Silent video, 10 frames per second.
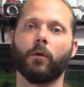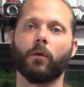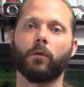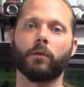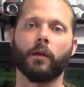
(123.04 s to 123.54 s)

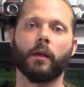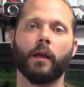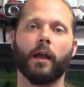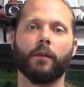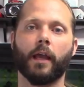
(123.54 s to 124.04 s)
old.
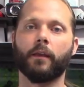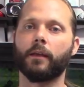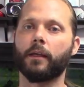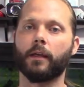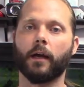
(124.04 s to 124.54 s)
And then
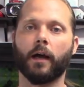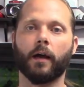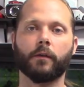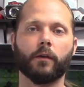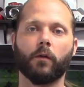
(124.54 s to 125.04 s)

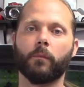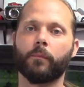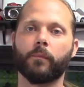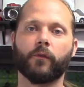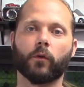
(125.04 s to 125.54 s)
the, you know,
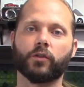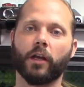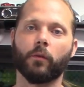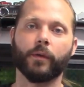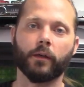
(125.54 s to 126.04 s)

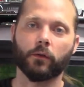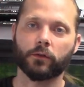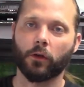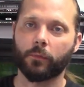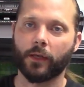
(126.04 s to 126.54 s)
four-channel
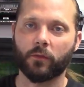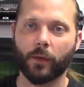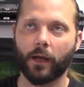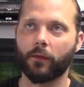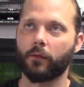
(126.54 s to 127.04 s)
Picoscope that's
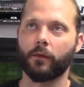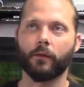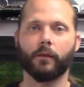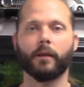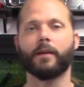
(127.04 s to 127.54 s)
been on
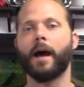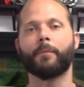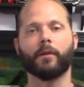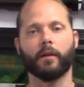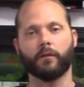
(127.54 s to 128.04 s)
the top
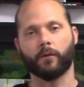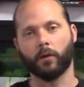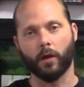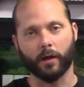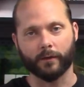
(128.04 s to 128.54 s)
of the list for a
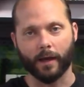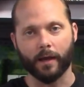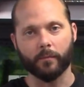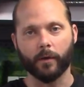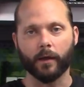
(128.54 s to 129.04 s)
long
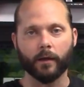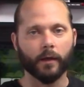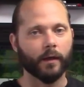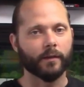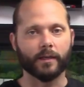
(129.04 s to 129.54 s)
time, but
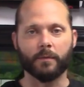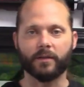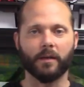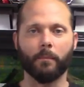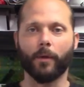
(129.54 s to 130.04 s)
just keeps
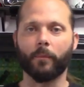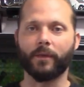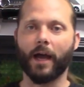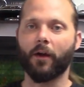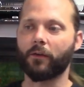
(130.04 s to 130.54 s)
getting bumped
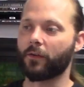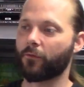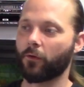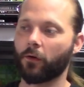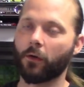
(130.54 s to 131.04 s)
down to,
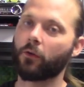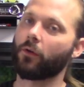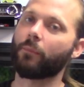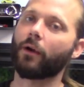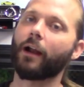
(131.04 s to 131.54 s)
for
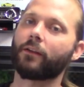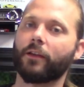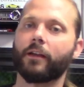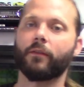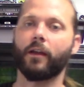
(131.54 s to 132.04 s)
great products
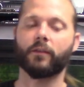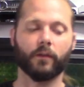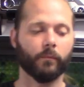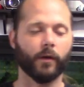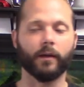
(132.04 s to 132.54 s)
like this.
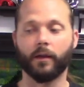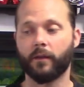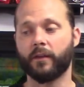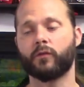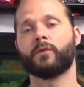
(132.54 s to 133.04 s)
But
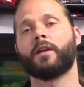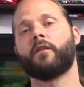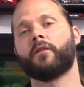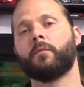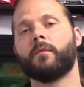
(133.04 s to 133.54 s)
this was
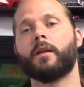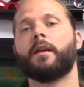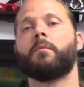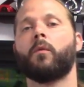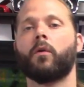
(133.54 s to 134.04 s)
definitely
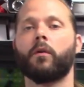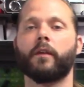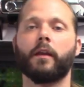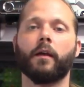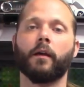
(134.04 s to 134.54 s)
needed more
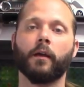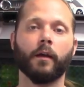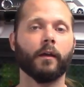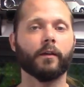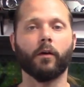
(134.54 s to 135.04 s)
than the,
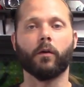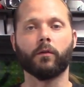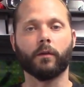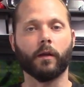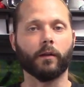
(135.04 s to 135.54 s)
you know,
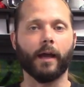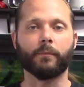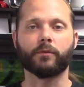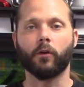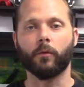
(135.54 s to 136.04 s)
a
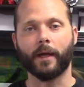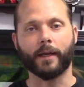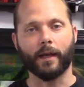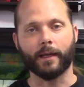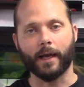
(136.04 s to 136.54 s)
lab scope.
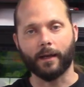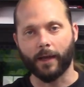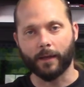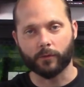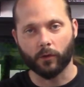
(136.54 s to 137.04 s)
I got a
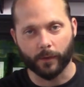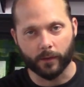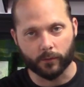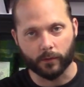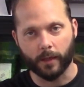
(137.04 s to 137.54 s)
lab scope. I
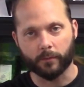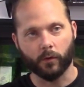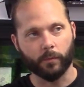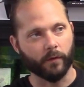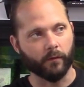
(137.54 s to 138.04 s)
use a lab
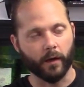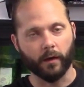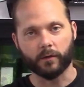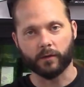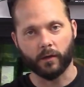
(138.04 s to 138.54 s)
scope on the
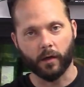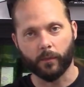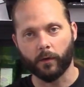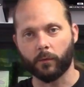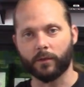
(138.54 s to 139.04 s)
Varus and a
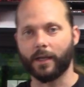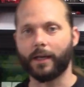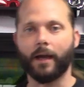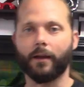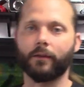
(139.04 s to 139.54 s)
couple other ones I
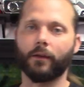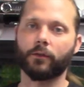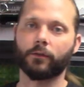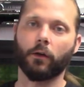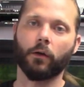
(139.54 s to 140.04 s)
got out there.
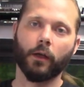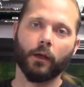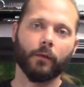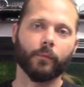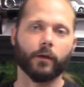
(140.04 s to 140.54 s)
So
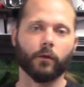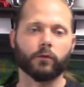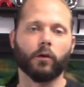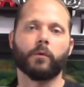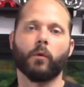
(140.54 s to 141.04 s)

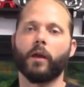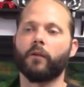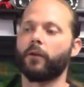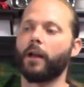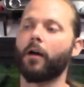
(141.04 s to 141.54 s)
Picoscope could wait
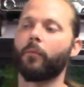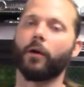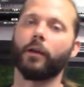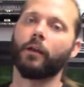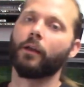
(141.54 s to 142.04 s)
for now,
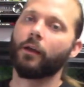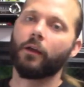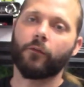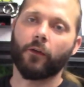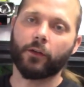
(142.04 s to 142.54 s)
but
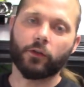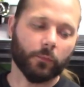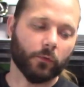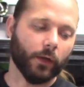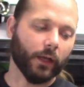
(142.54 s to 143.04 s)
finally
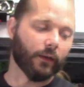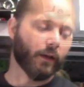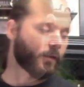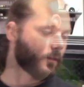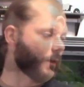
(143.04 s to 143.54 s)
chipped away at
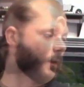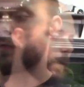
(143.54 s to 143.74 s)
this.